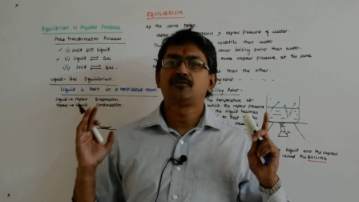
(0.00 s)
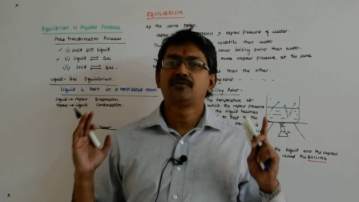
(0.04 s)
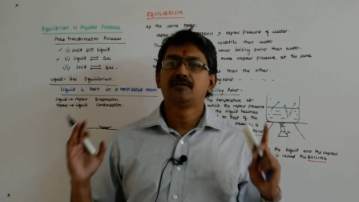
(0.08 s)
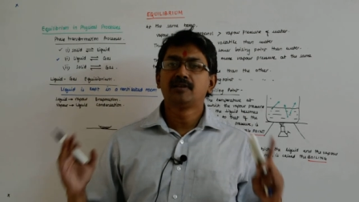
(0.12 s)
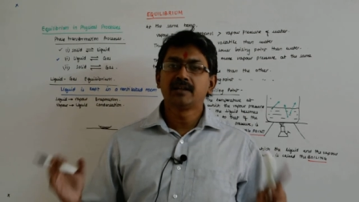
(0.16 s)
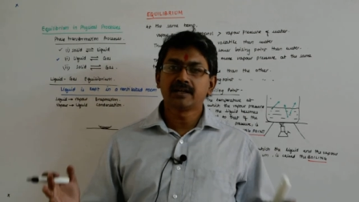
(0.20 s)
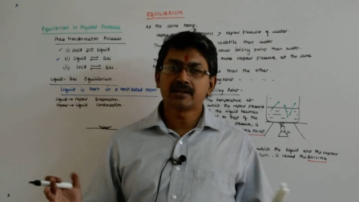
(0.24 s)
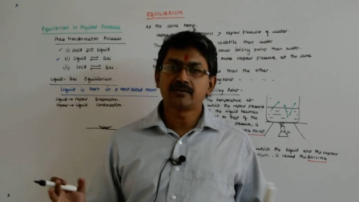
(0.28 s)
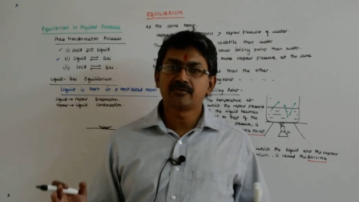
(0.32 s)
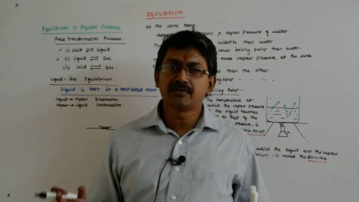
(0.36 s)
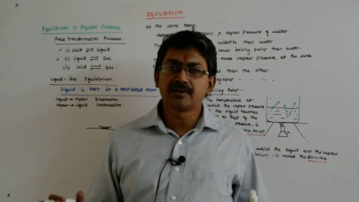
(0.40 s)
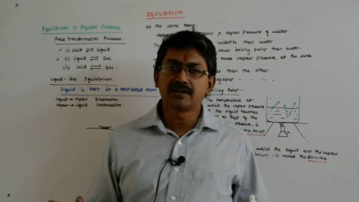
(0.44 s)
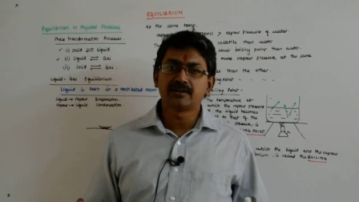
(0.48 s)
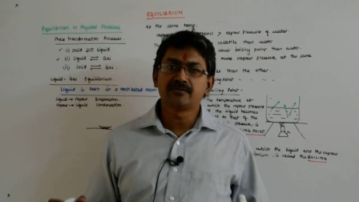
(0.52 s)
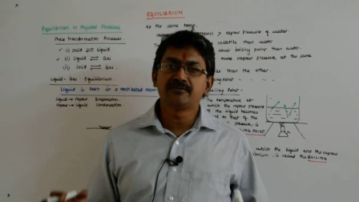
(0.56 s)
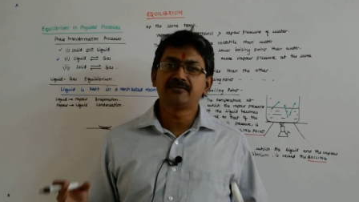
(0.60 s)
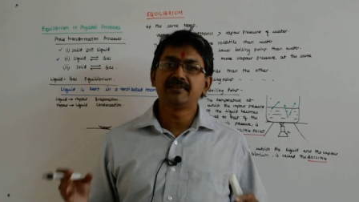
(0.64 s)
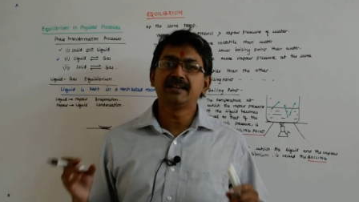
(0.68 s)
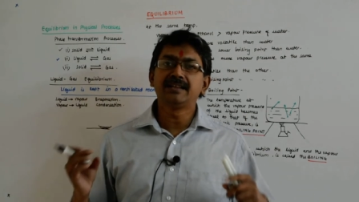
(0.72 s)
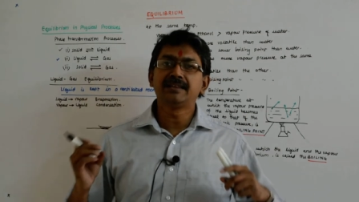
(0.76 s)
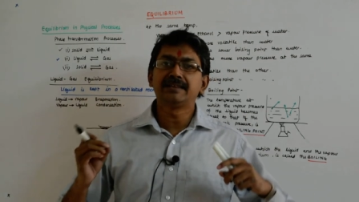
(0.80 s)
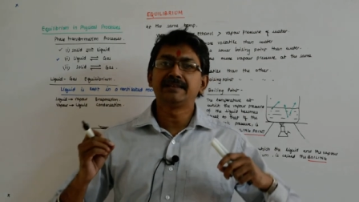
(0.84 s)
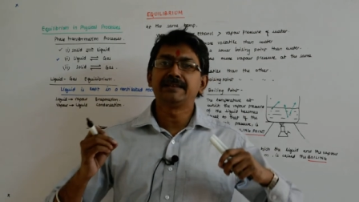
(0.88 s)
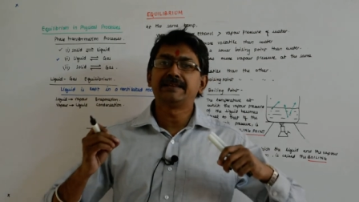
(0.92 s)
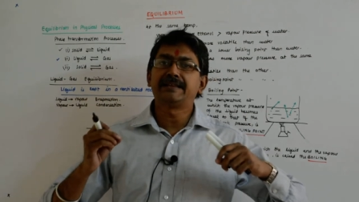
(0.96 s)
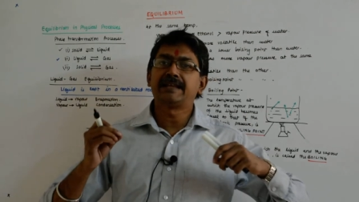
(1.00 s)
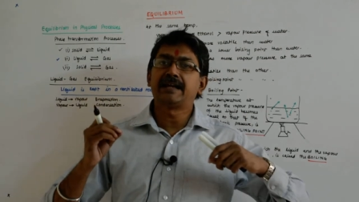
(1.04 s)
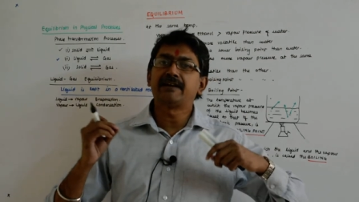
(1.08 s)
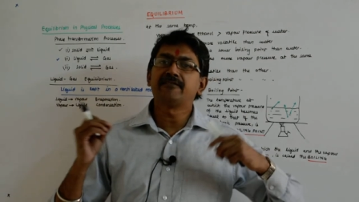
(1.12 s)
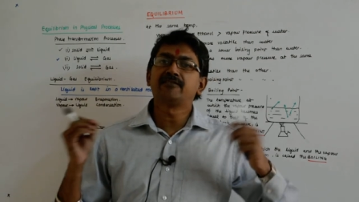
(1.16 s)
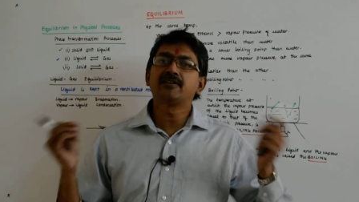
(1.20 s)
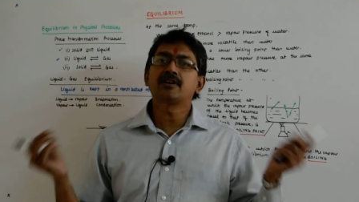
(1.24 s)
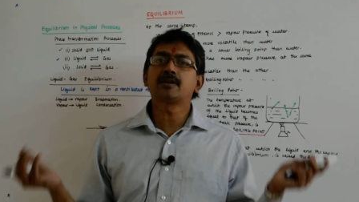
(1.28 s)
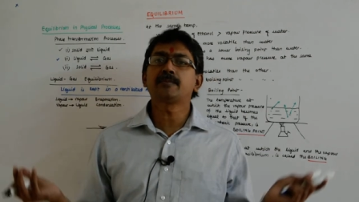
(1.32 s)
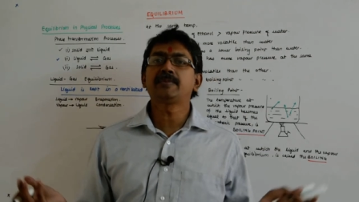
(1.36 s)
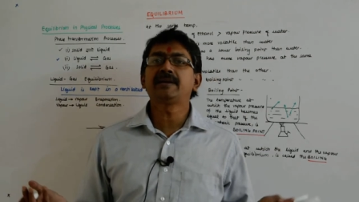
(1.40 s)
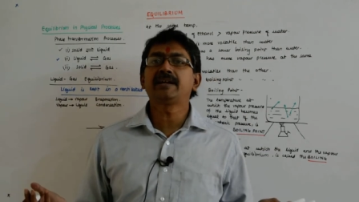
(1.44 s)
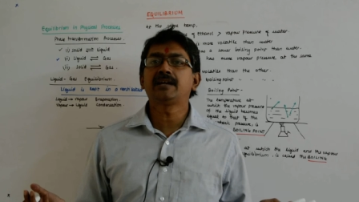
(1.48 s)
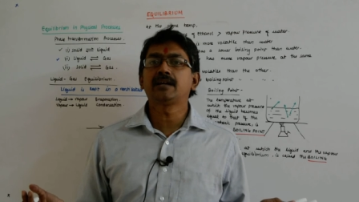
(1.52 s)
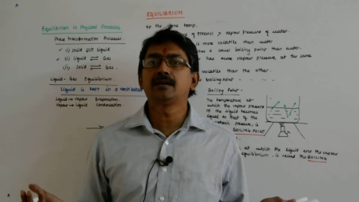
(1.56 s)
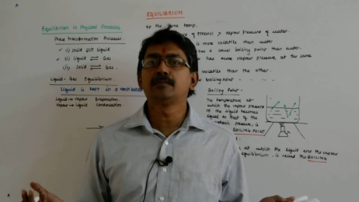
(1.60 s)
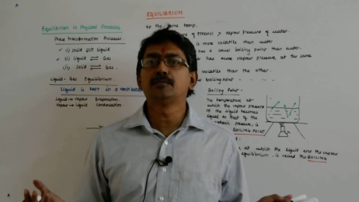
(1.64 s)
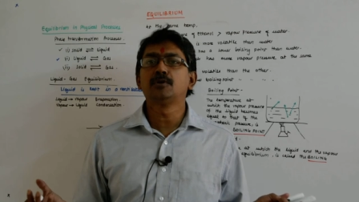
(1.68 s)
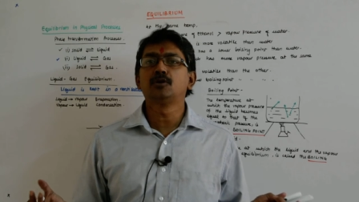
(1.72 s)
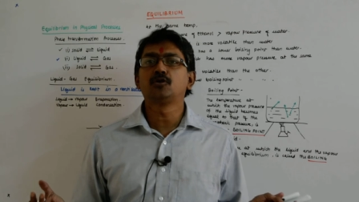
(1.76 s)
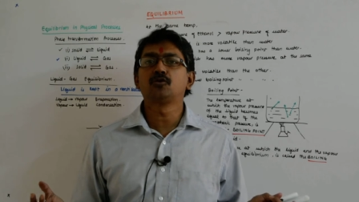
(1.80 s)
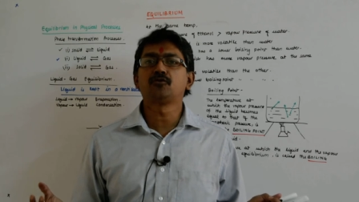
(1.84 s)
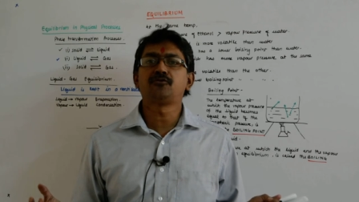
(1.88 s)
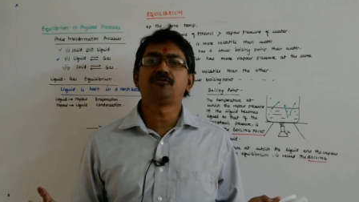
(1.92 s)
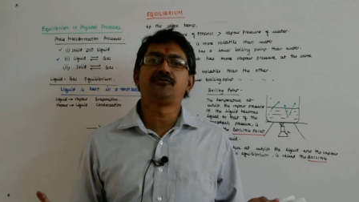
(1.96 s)
liquid, we'll never be
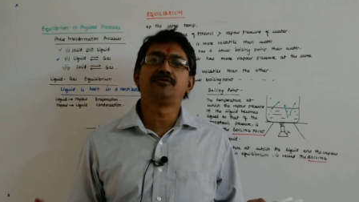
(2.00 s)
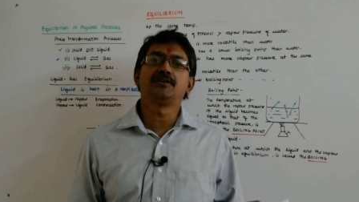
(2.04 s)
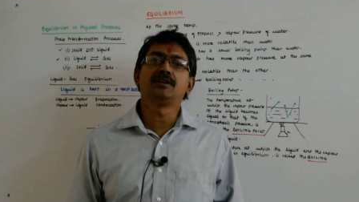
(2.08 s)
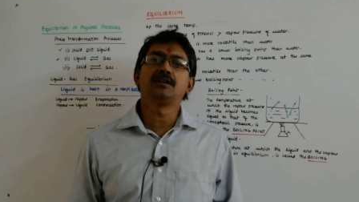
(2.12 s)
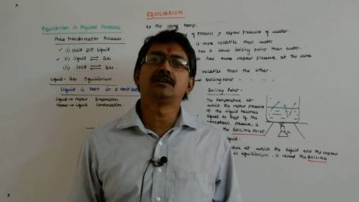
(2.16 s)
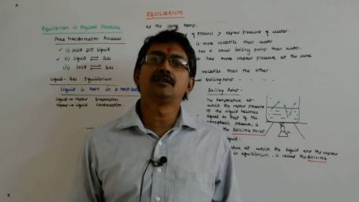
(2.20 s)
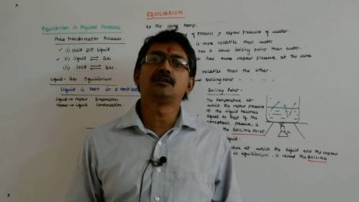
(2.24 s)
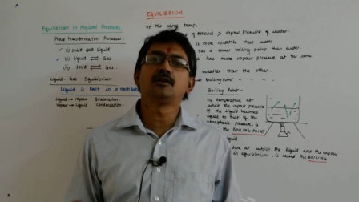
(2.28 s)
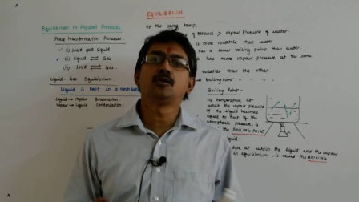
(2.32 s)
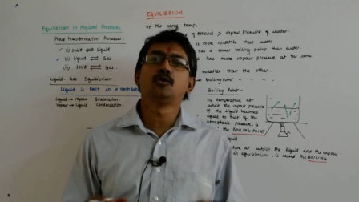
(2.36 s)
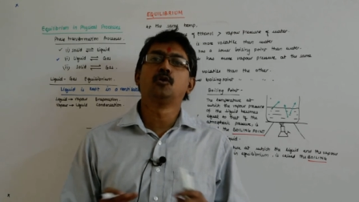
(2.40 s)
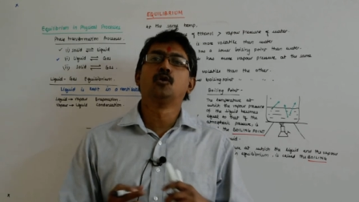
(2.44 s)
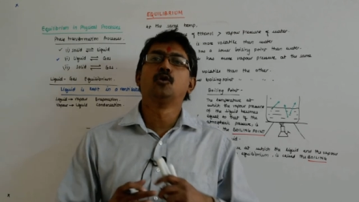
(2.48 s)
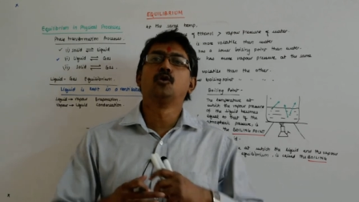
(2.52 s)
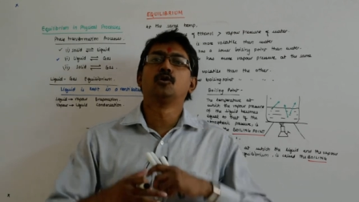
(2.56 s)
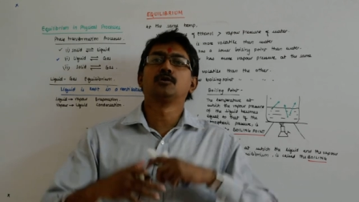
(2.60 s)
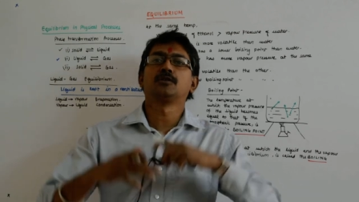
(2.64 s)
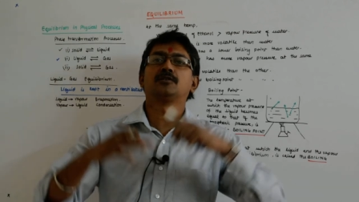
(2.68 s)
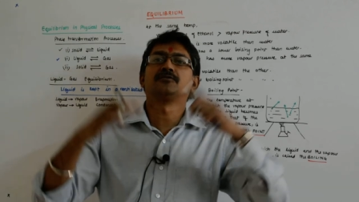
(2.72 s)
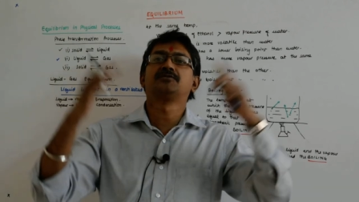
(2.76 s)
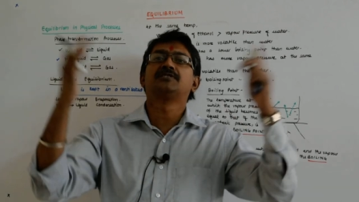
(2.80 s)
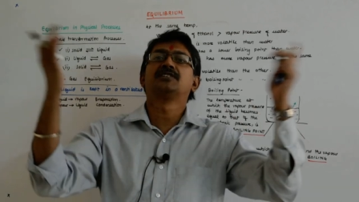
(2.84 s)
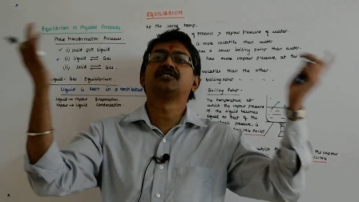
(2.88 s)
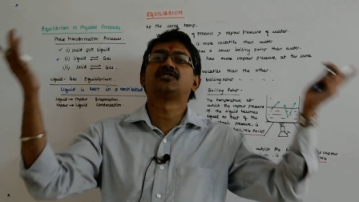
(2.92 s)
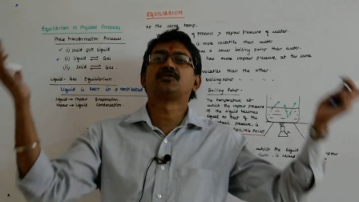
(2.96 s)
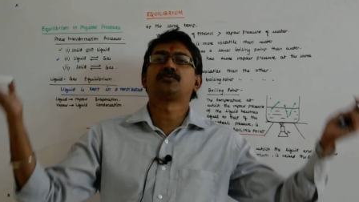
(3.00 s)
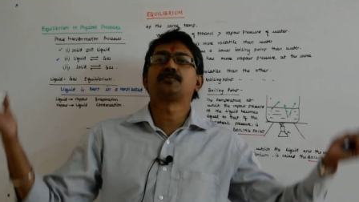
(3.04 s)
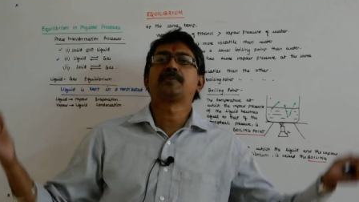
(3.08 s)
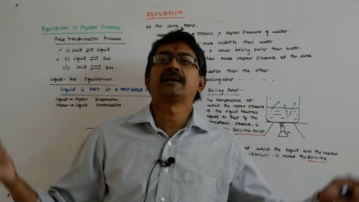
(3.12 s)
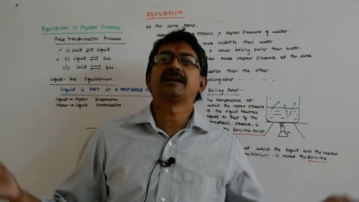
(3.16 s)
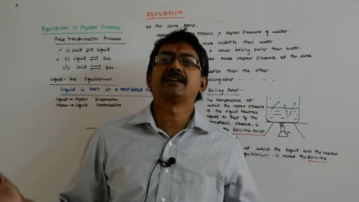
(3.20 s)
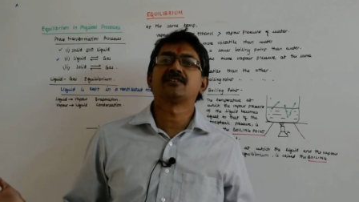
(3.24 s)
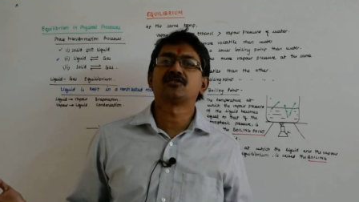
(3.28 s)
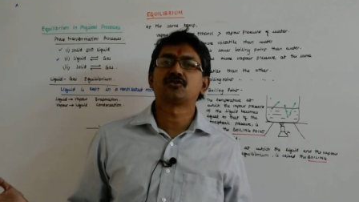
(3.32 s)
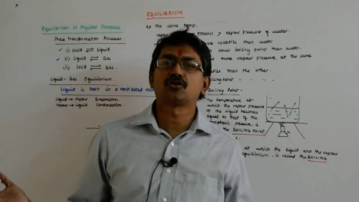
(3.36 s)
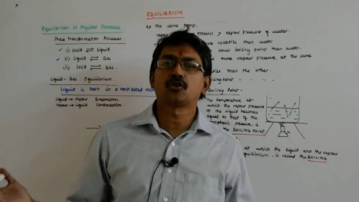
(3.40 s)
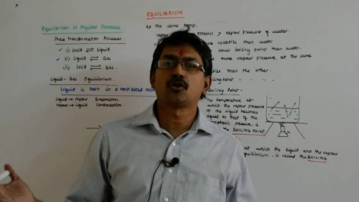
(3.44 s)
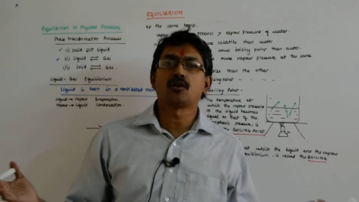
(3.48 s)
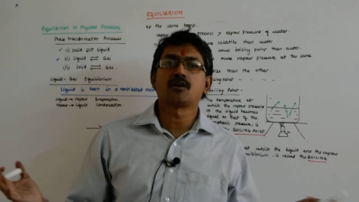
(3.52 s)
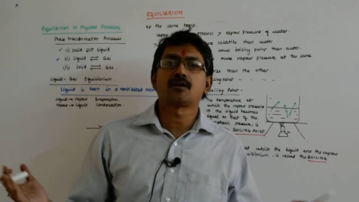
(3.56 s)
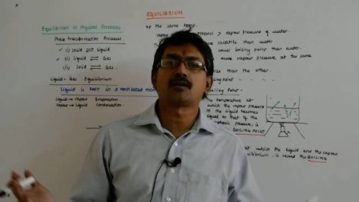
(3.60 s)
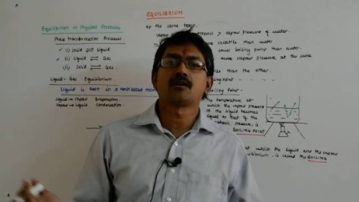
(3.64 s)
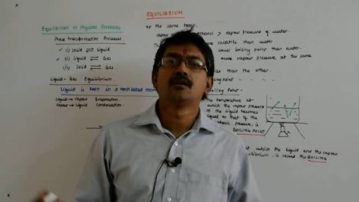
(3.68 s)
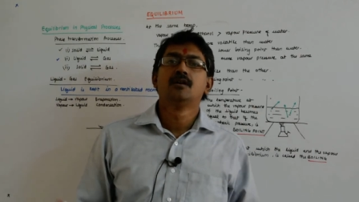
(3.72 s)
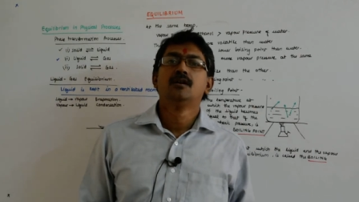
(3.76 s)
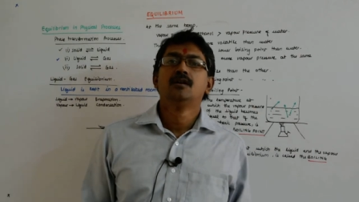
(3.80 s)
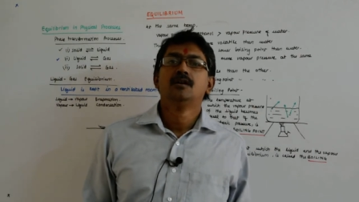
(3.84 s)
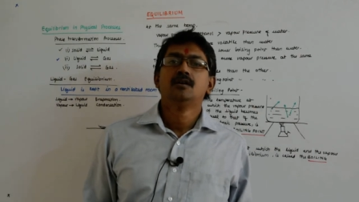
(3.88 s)
able to fill the whole of the space or